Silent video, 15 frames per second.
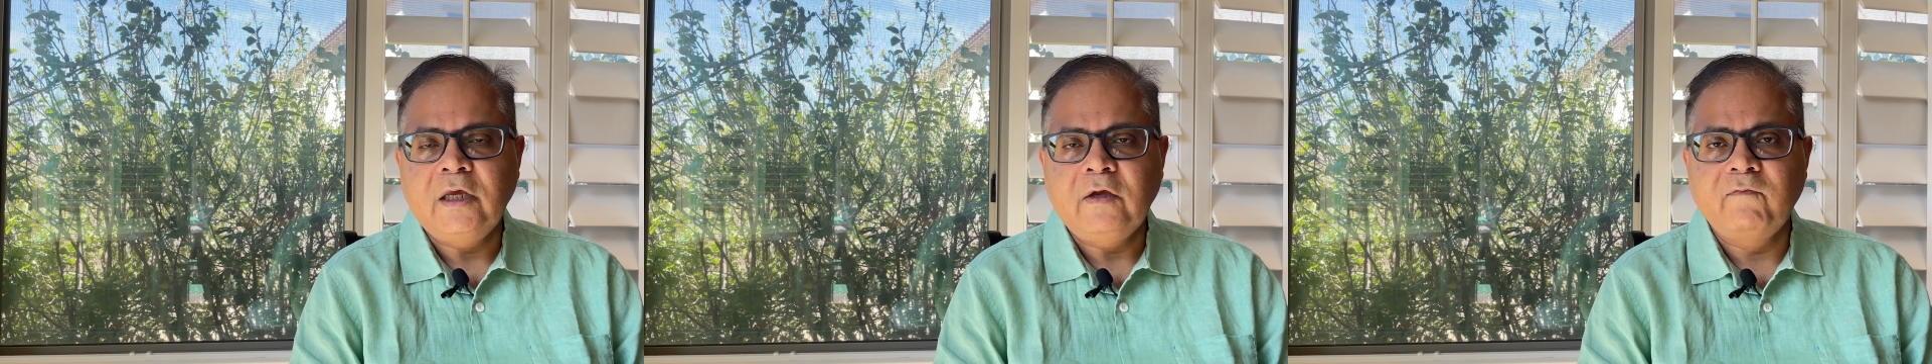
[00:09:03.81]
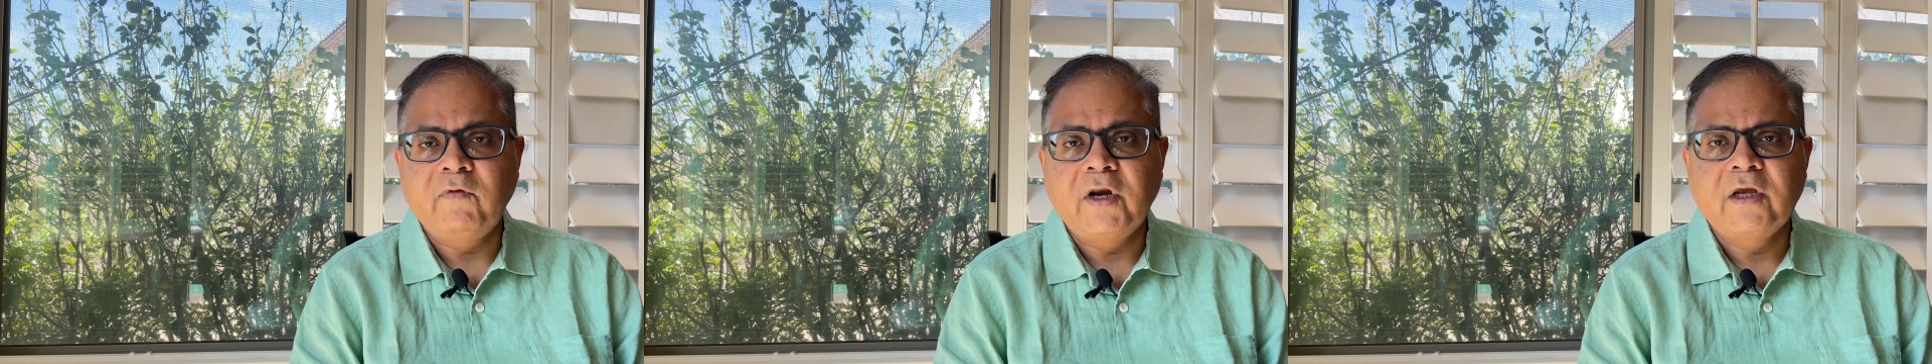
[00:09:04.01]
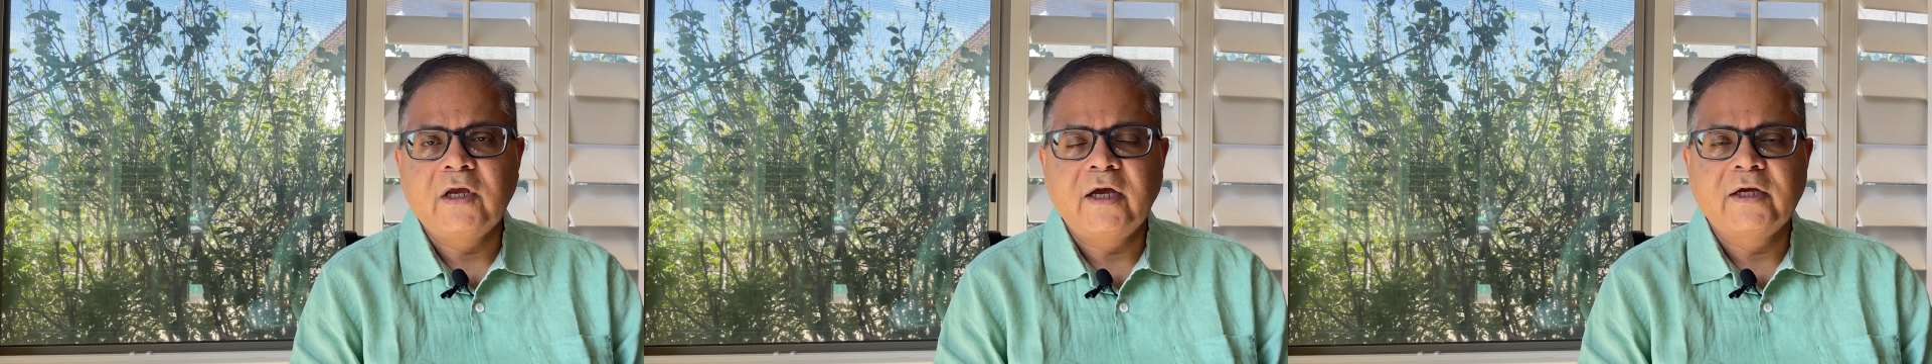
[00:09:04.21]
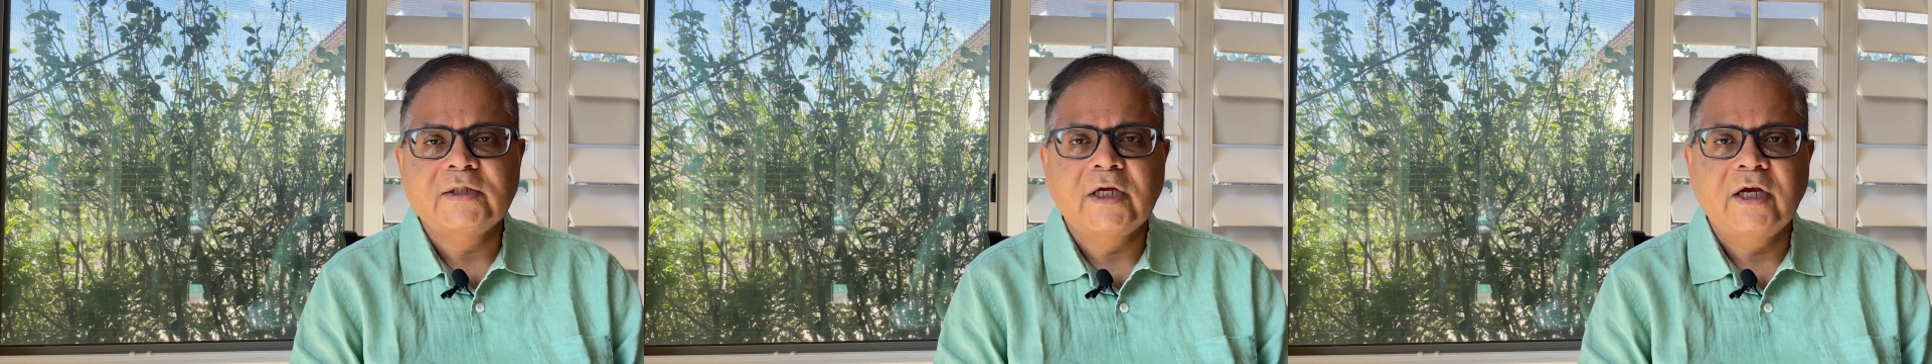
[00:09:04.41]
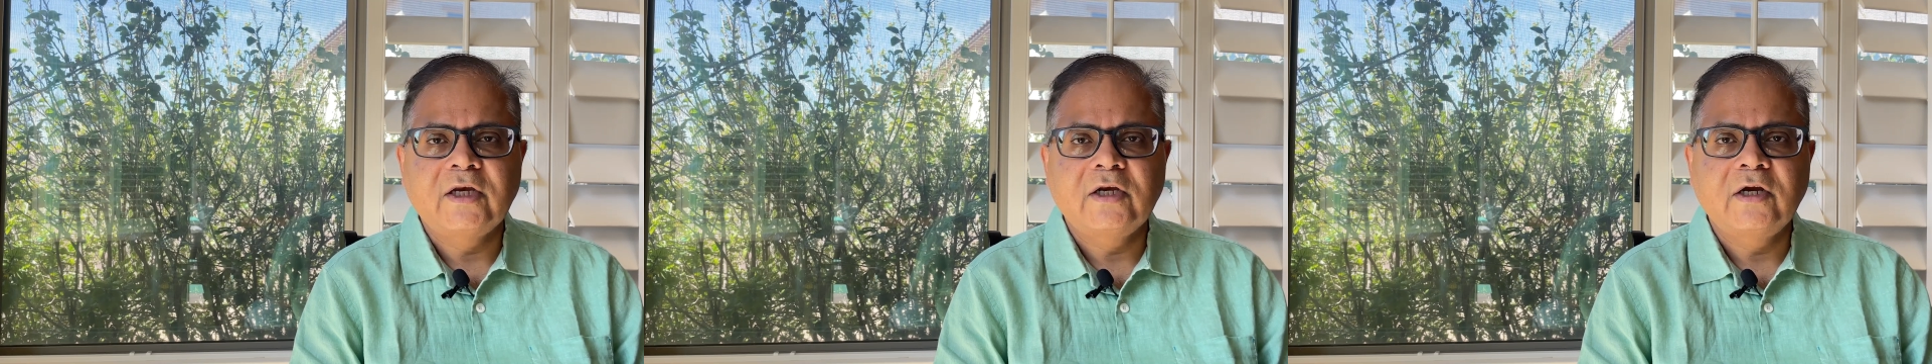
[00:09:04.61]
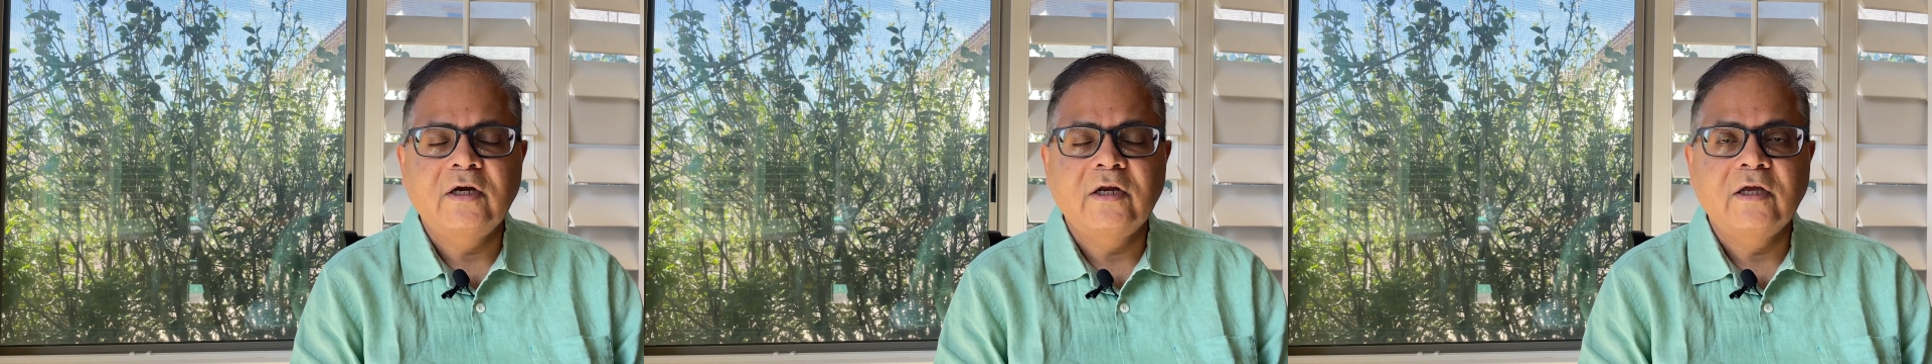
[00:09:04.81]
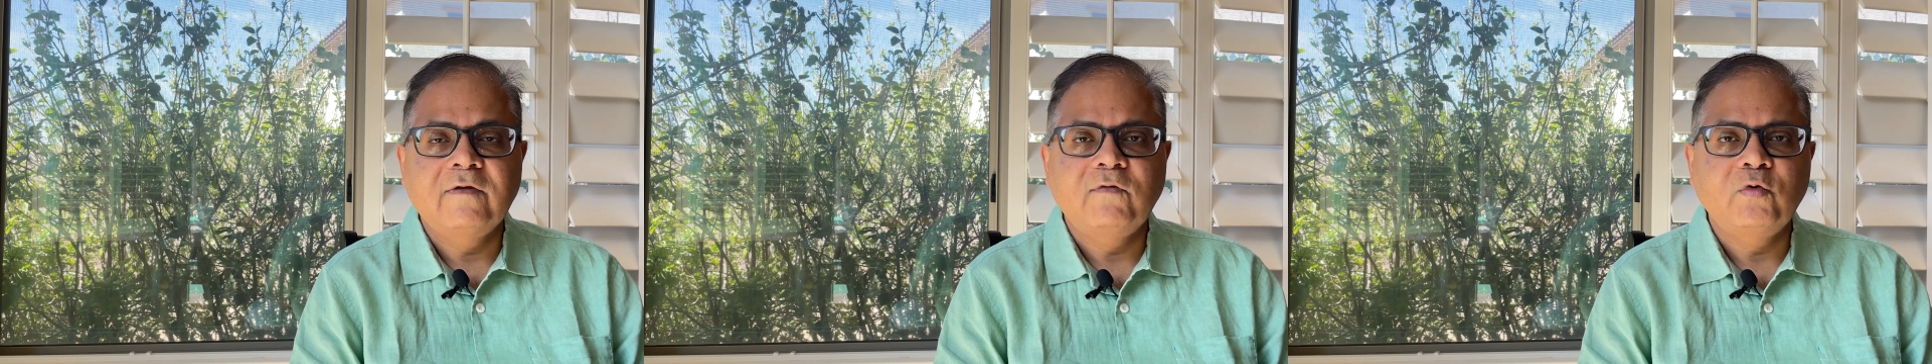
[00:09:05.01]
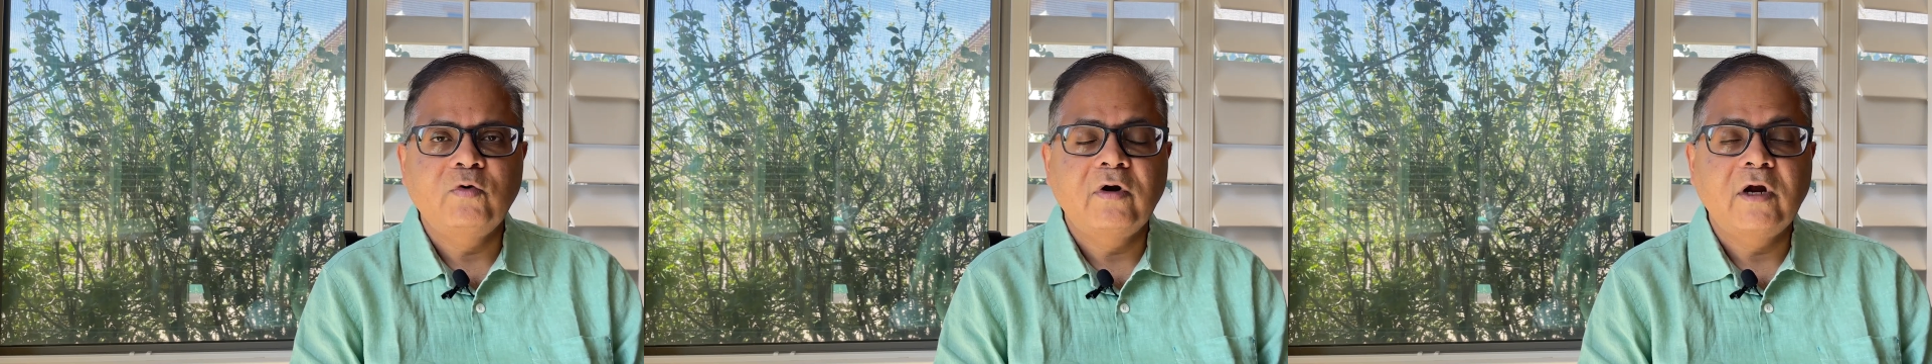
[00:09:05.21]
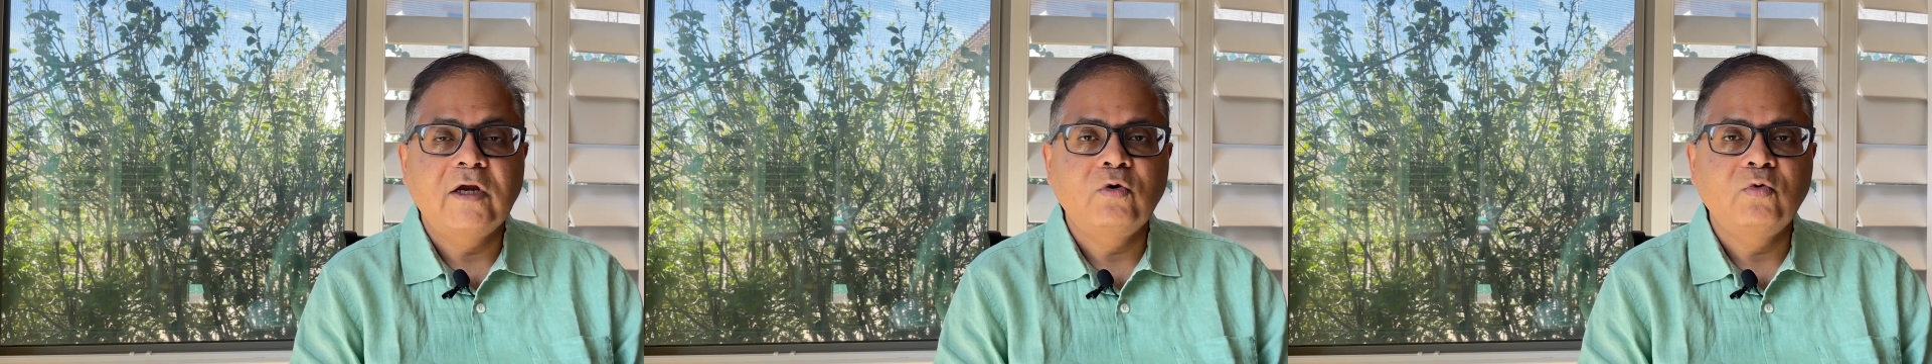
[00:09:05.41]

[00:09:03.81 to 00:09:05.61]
very excited if you try